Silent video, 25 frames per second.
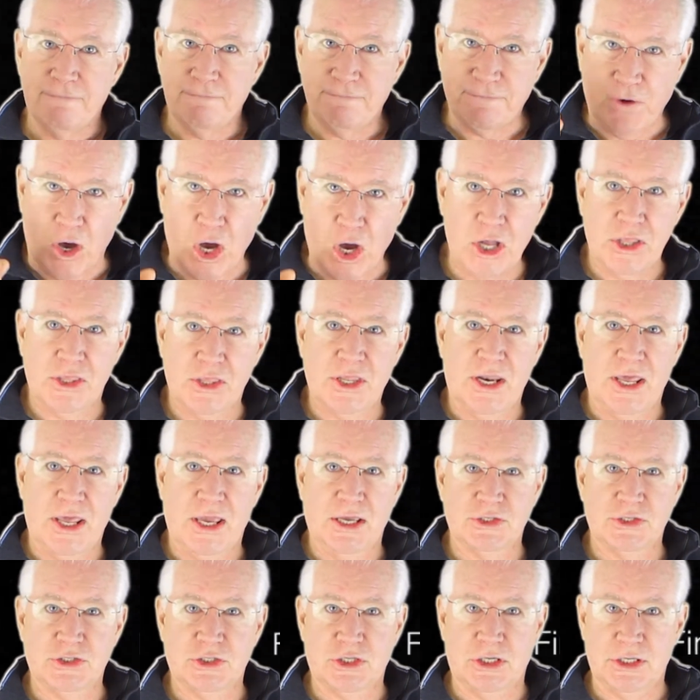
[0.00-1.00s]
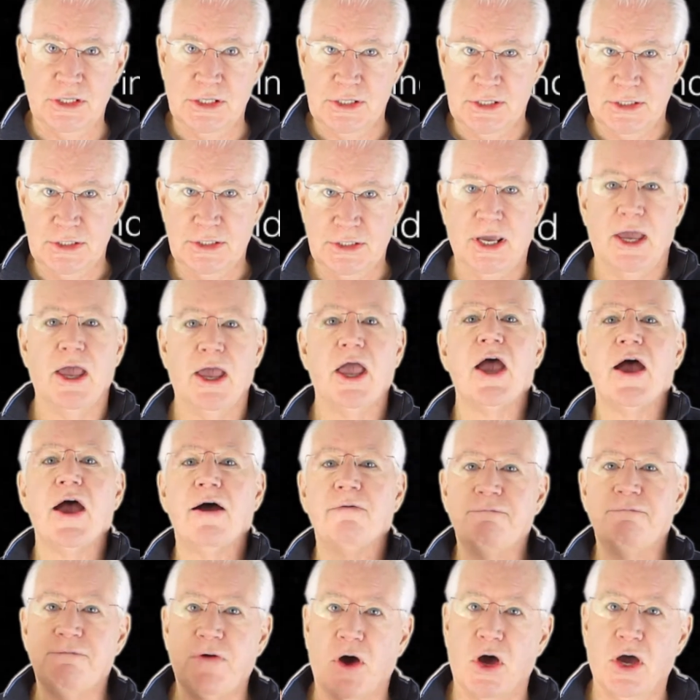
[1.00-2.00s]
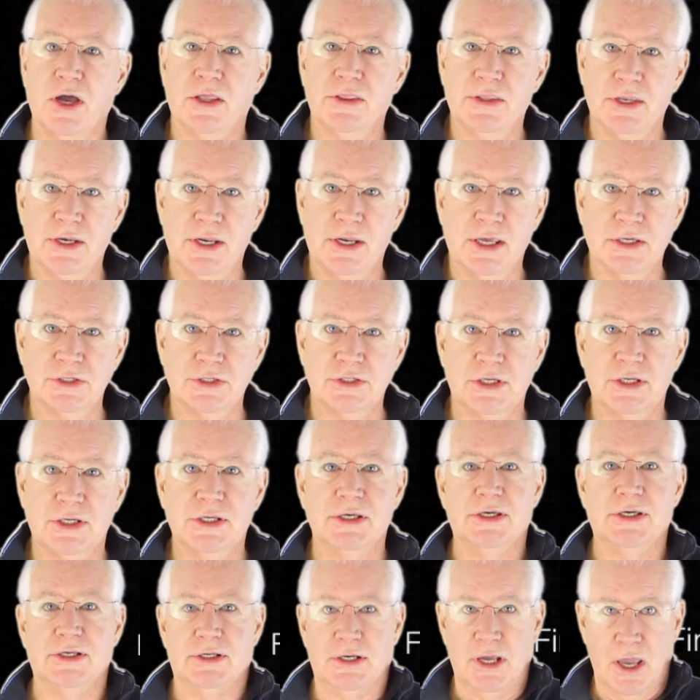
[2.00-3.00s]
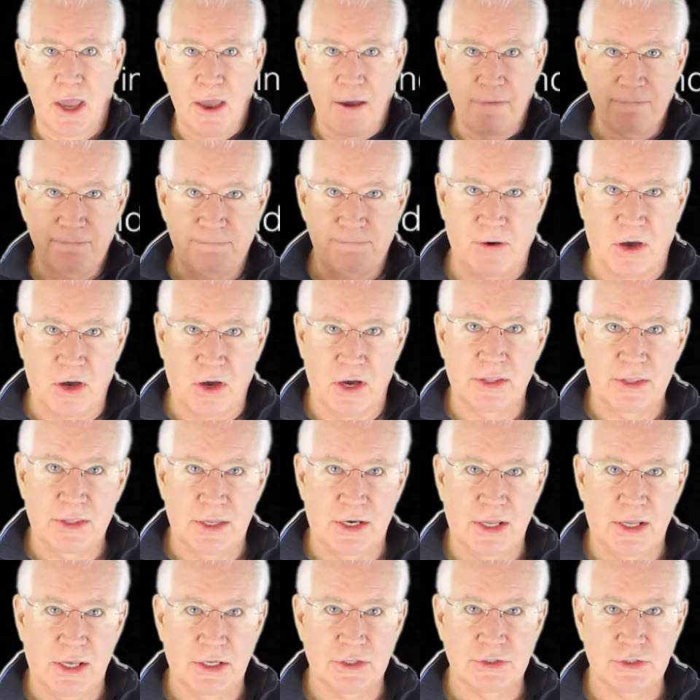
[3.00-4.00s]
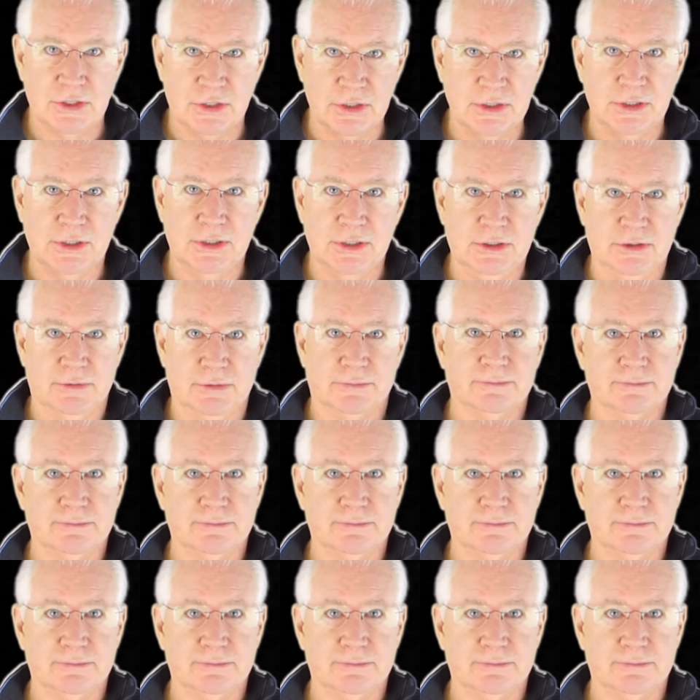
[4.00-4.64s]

Find the next lead, find the next lead, find the next lead.